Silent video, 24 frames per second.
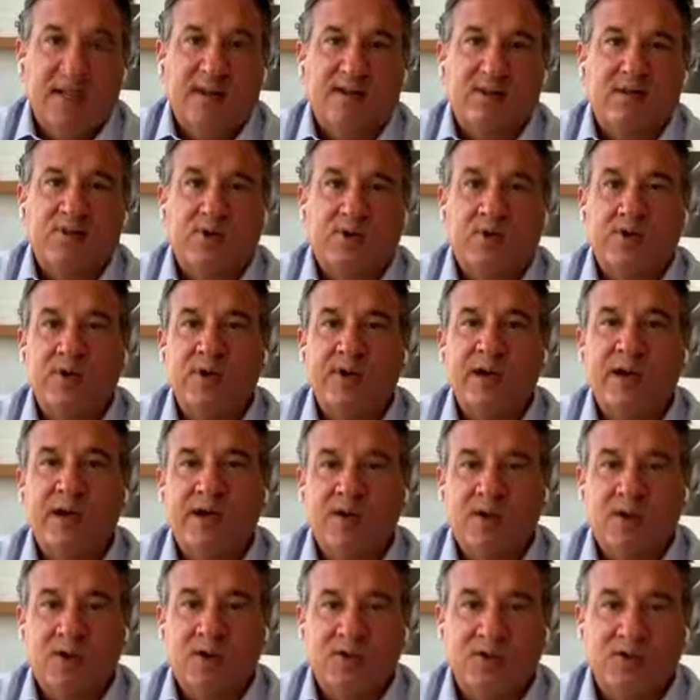And if we're
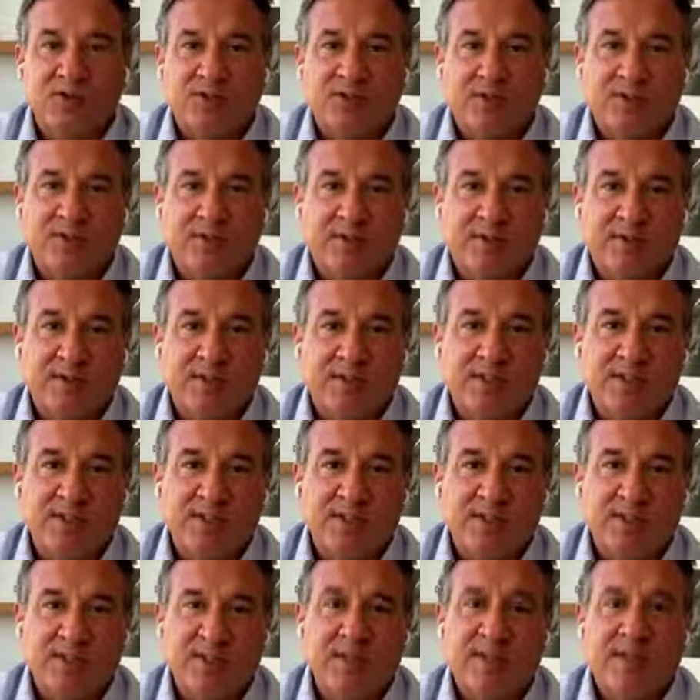creating a culture of
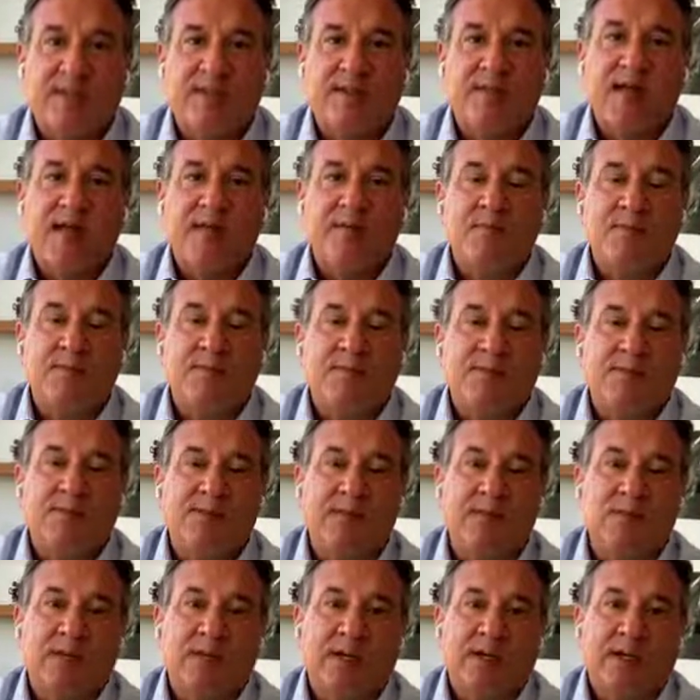innovation, then that
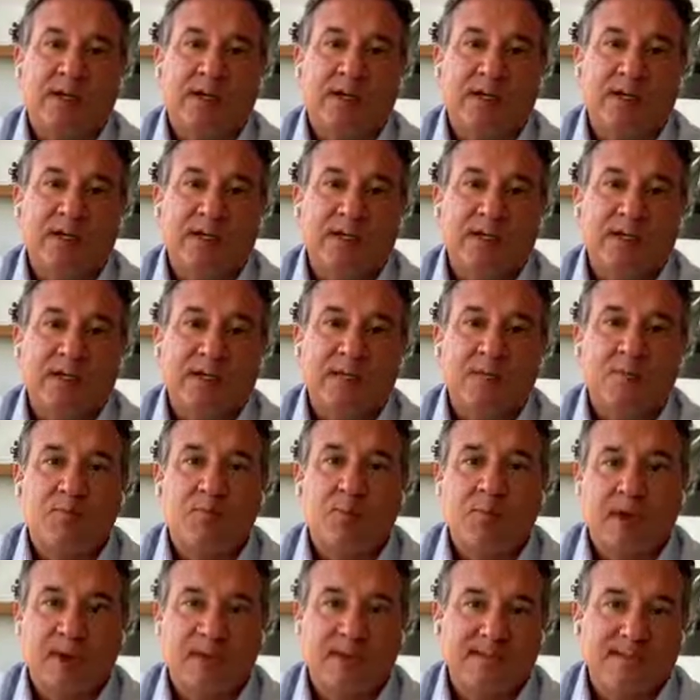means we're
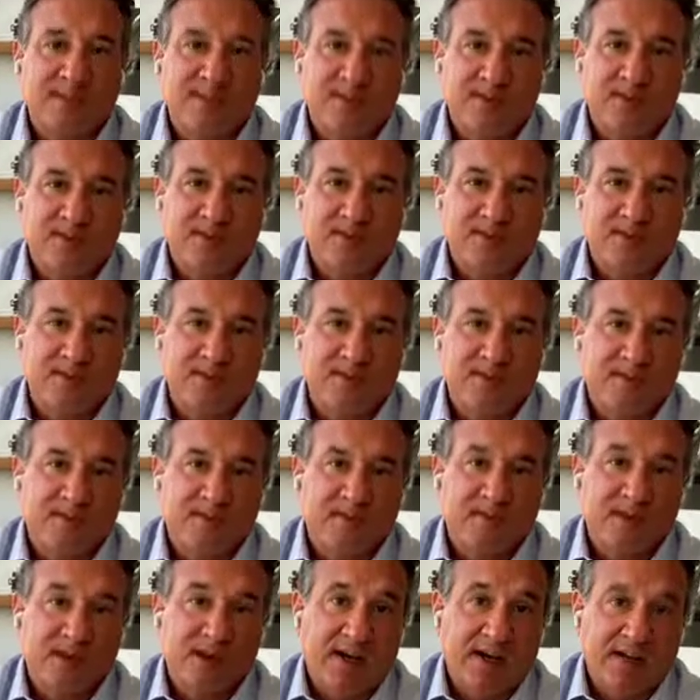embracing diversity
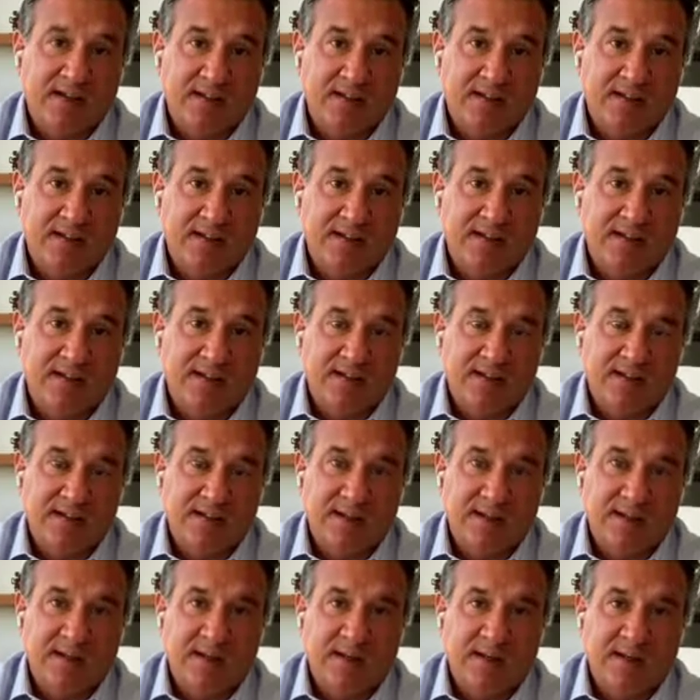of thought, as
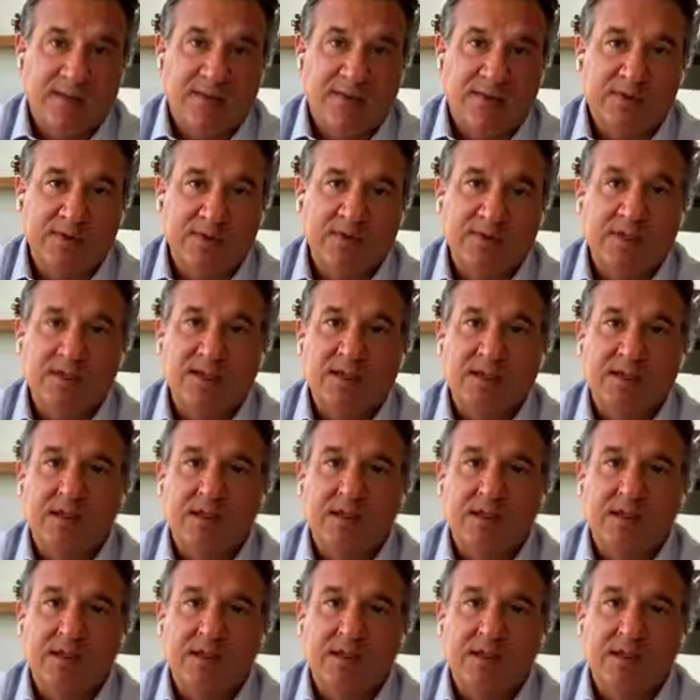an example.